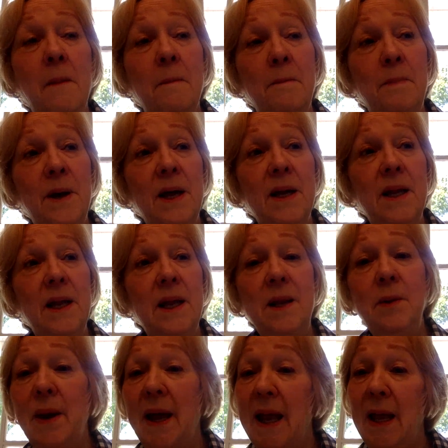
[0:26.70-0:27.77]
But
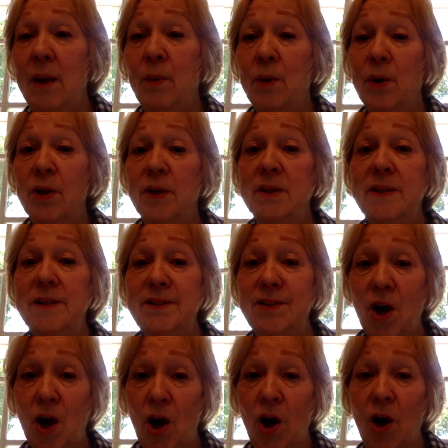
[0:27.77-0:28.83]
anyway, we're going to
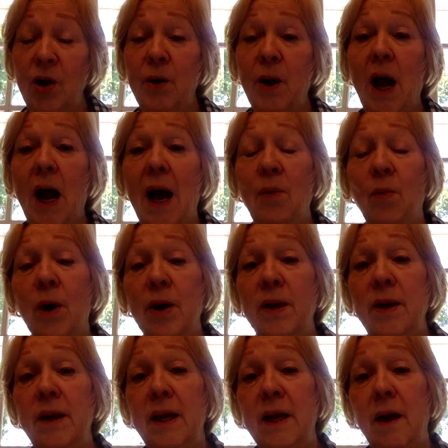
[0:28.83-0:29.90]
start. I want
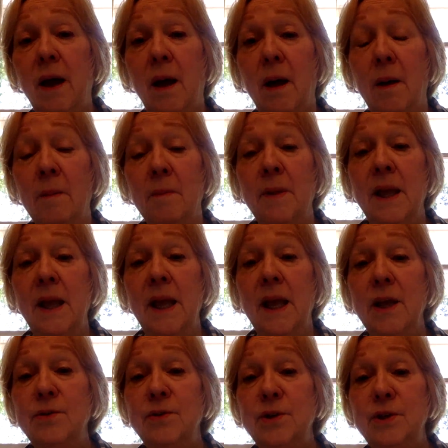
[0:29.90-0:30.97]
to
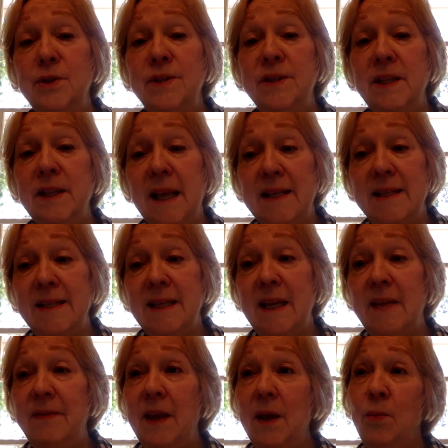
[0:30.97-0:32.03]
introduce the lesson
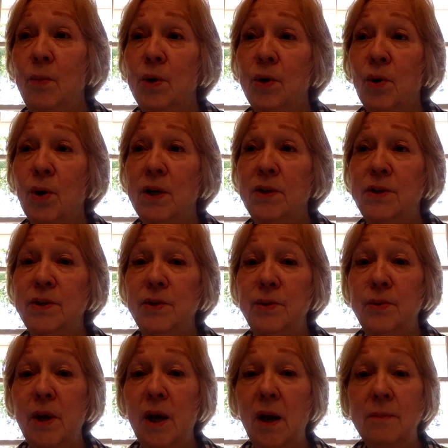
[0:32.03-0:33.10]
and then we're going
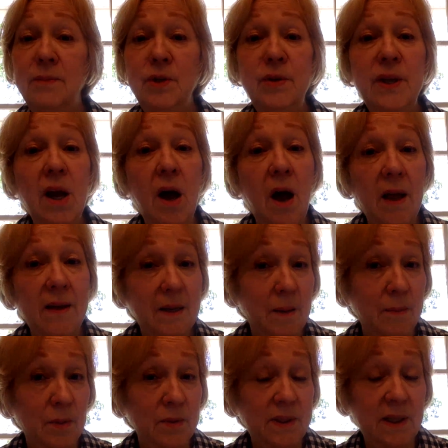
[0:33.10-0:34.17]
to do the odd
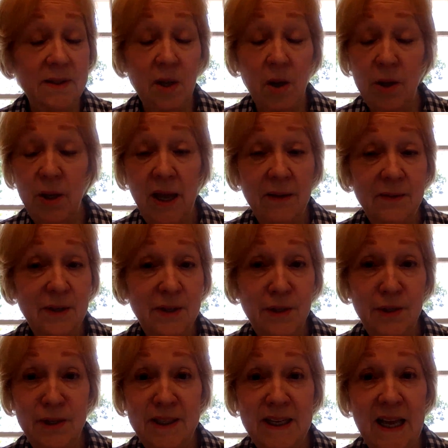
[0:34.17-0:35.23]
numbers. That's all you have to do
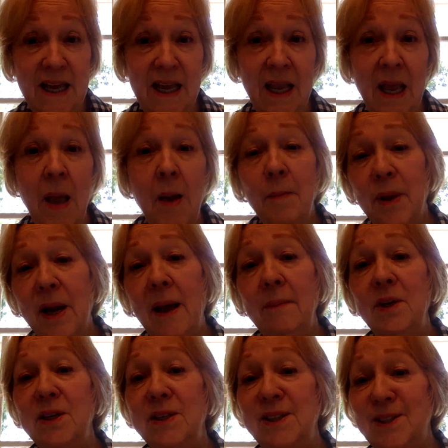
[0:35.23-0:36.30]
today. But I'm
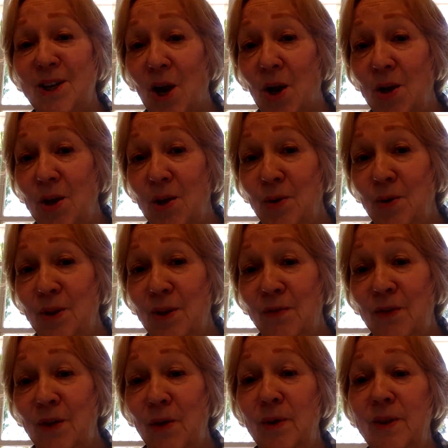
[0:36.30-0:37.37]
going to start you with a
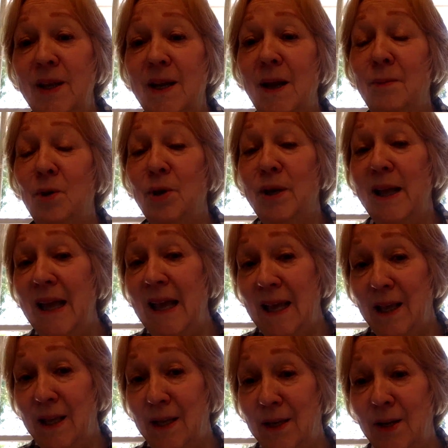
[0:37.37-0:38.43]
few and then I'm going to
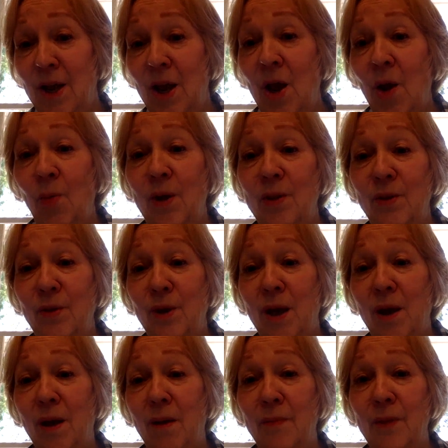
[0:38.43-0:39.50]
end with
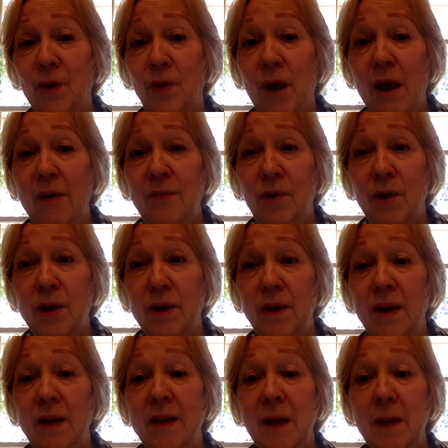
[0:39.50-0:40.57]
the graph on
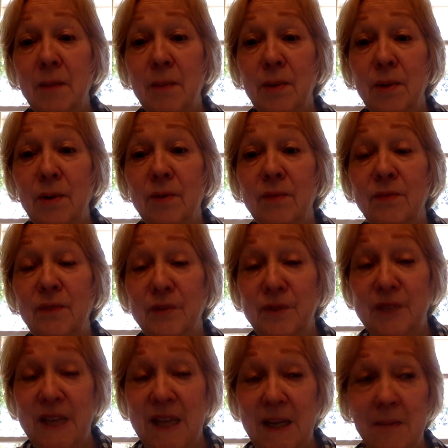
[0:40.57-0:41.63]
number
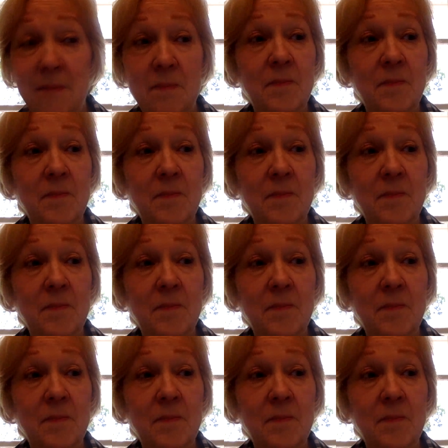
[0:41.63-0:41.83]
15.